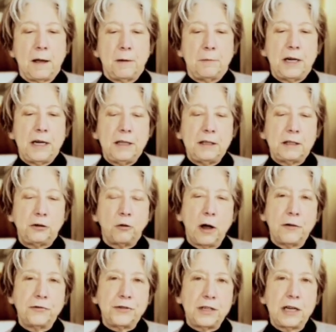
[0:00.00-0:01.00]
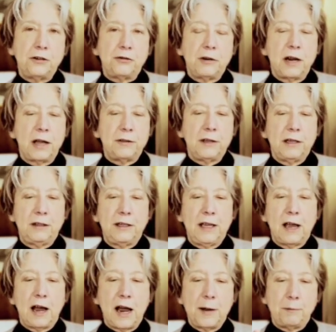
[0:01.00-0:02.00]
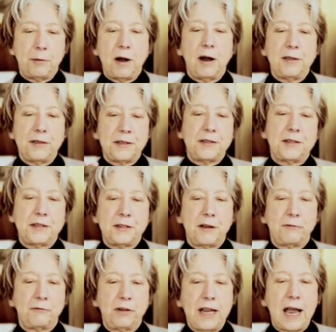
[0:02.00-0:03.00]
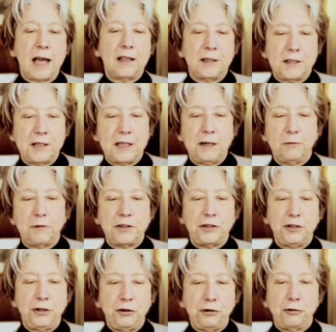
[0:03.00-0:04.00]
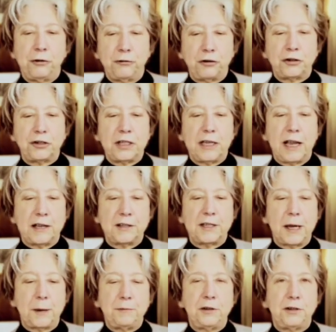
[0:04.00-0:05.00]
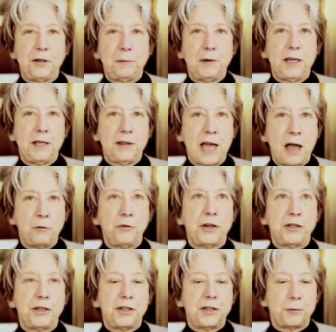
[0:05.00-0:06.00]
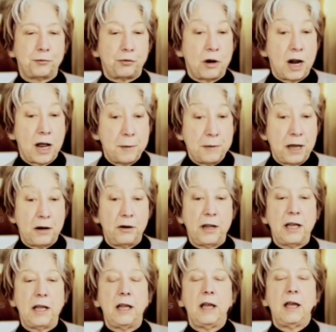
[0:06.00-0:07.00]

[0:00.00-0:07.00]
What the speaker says: But in the 12th century, I think the hypothesis of reality was universally accepted to be that which is primary,